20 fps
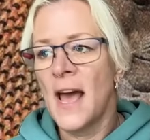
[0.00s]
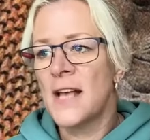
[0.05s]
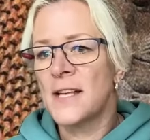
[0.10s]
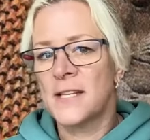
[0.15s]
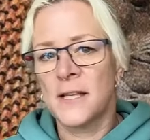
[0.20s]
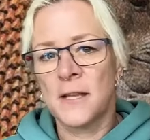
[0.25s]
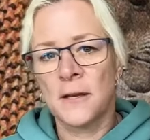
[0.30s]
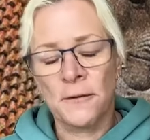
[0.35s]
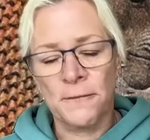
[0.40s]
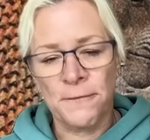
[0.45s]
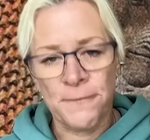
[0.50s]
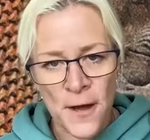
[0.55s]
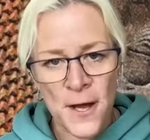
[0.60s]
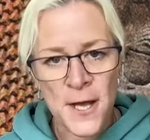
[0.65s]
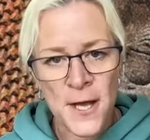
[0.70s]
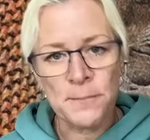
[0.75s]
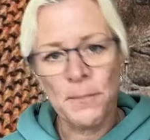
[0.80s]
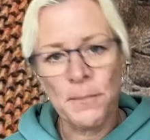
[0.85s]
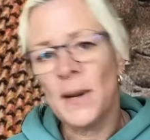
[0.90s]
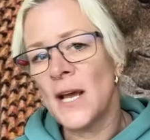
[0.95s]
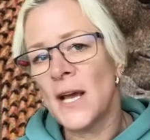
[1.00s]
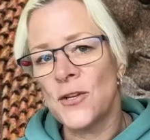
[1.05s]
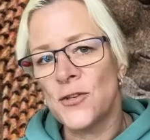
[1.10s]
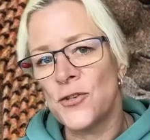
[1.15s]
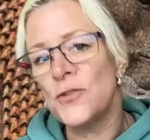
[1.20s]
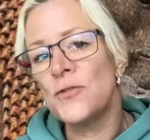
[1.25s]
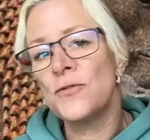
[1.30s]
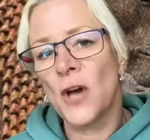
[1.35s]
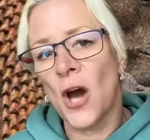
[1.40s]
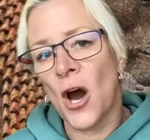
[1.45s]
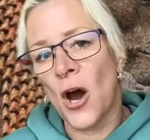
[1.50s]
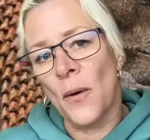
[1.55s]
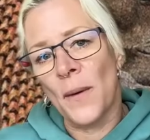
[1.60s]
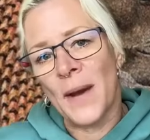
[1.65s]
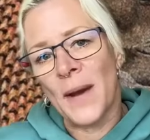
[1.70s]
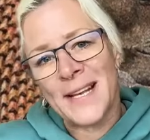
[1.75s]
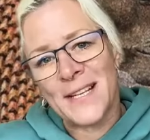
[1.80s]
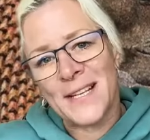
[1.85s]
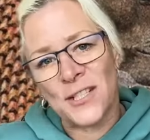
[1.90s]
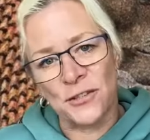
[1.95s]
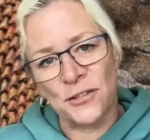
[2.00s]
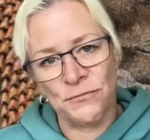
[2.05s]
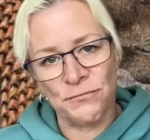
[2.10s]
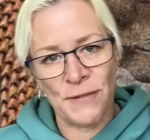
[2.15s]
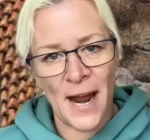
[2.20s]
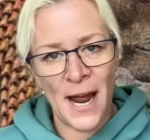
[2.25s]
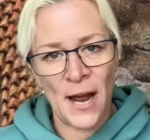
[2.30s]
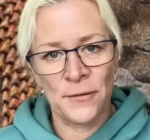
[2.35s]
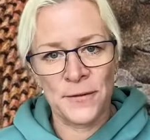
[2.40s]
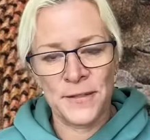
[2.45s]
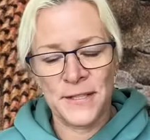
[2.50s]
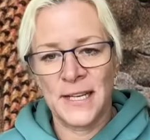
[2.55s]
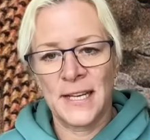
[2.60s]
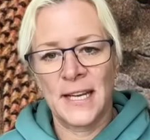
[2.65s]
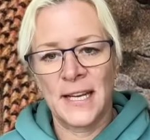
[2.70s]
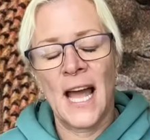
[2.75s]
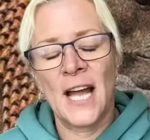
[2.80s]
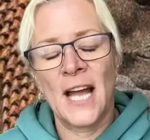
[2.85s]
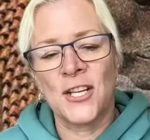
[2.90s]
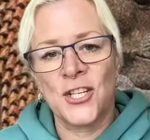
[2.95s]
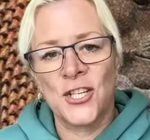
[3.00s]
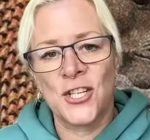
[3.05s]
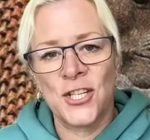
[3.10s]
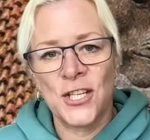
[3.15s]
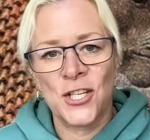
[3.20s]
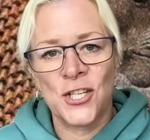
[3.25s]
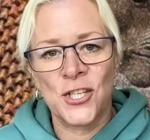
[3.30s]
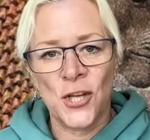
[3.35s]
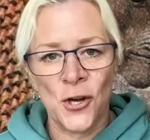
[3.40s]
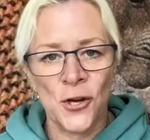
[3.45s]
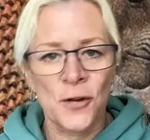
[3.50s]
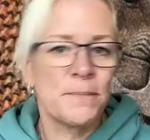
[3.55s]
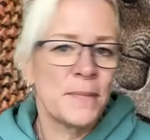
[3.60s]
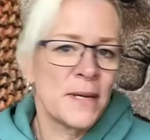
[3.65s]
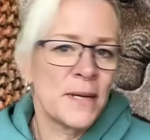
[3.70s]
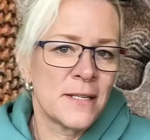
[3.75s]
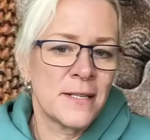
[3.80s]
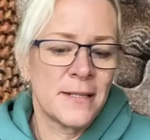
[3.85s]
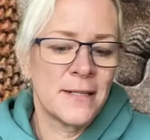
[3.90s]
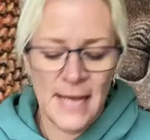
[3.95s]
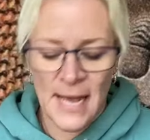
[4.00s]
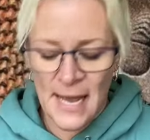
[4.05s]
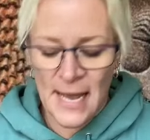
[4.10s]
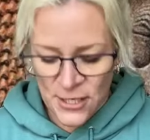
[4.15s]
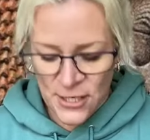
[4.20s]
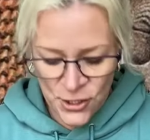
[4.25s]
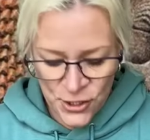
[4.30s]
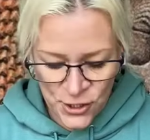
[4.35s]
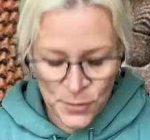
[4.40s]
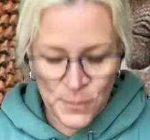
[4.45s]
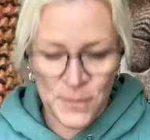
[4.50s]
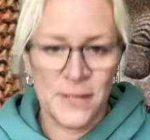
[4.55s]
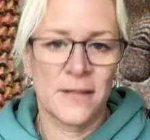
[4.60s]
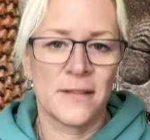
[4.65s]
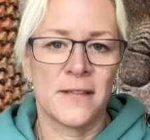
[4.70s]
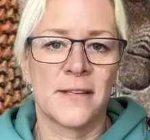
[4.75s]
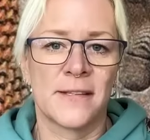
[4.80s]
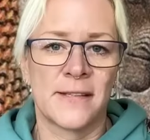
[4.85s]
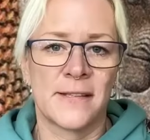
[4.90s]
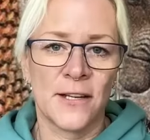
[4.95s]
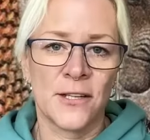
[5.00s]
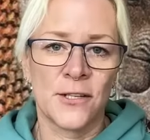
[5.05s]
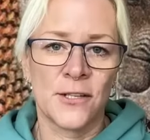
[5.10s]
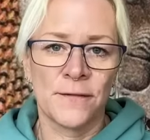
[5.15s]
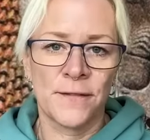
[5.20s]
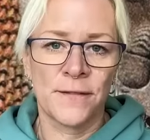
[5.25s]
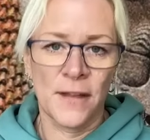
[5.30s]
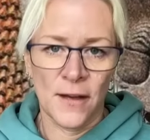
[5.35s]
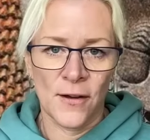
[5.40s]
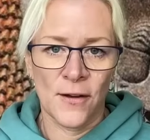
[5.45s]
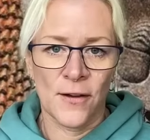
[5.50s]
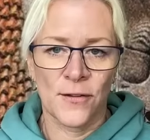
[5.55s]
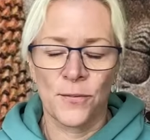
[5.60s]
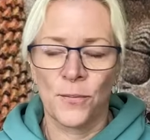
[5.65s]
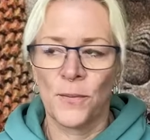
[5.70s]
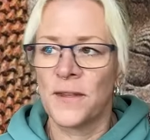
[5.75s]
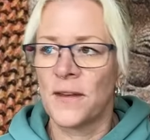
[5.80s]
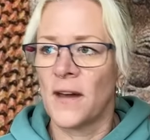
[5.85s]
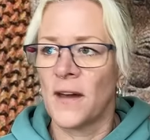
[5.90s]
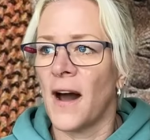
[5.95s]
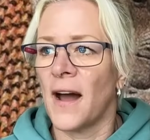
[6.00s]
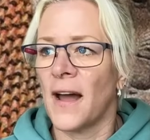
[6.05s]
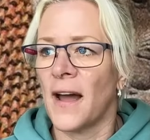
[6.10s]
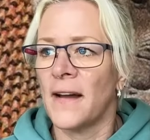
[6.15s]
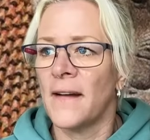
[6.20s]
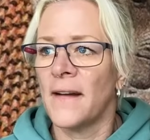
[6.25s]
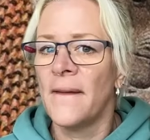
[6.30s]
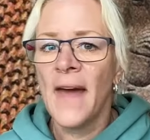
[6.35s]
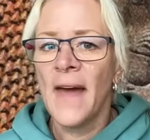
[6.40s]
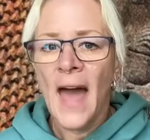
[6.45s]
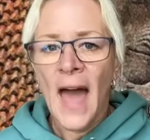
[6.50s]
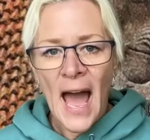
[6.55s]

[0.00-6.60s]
So the first place you go is grounding. And she showed me today that she was in the center of the earth with Gaia.